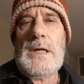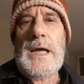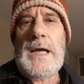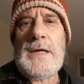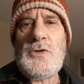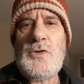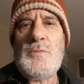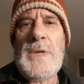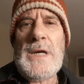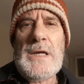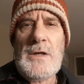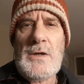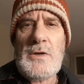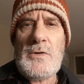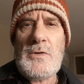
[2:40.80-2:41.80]
and you
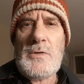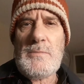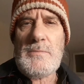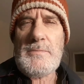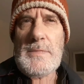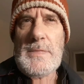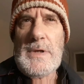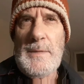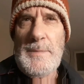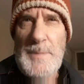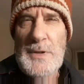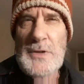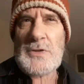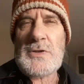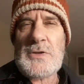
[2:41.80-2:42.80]
make a
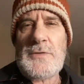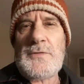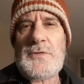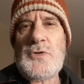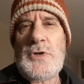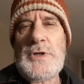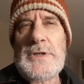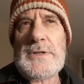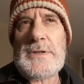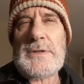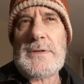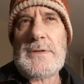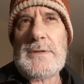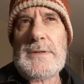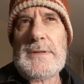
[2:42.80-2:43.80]
positive
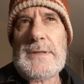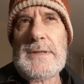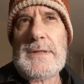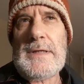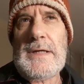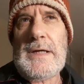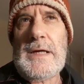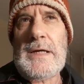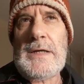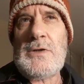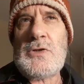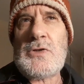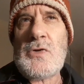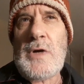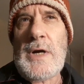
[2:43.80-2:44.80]
choice
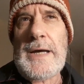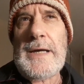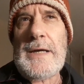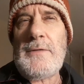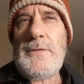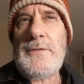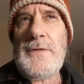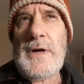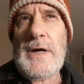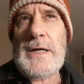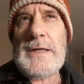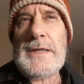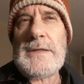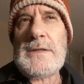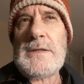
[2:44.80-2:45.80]
and try and
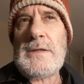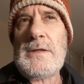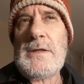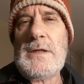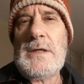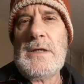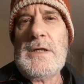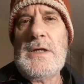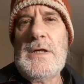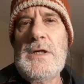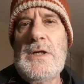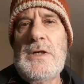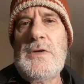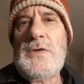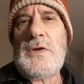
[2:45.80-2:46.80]
find
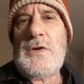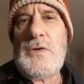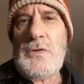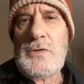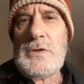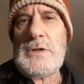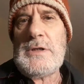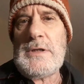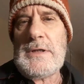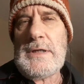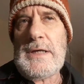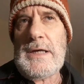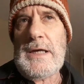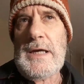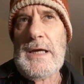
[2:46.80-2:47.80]
the good
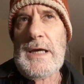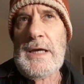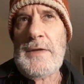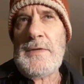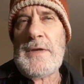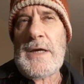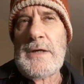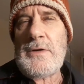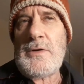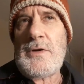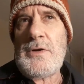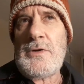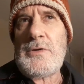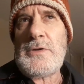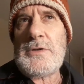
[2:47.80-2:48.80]
in that
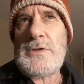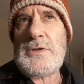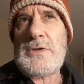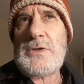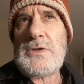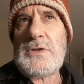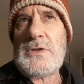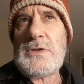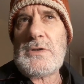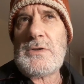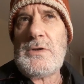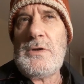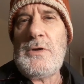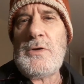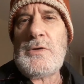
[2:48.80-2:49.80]

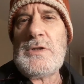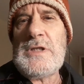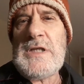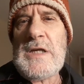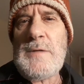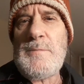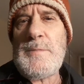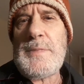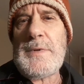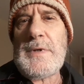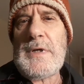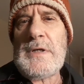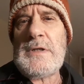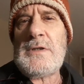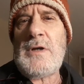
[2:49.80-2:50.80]
occurrence. Look deep
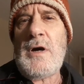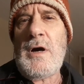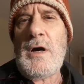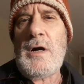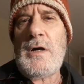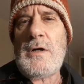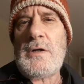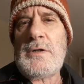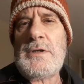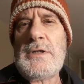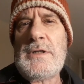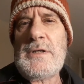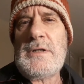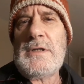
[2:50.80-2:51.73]
and hard.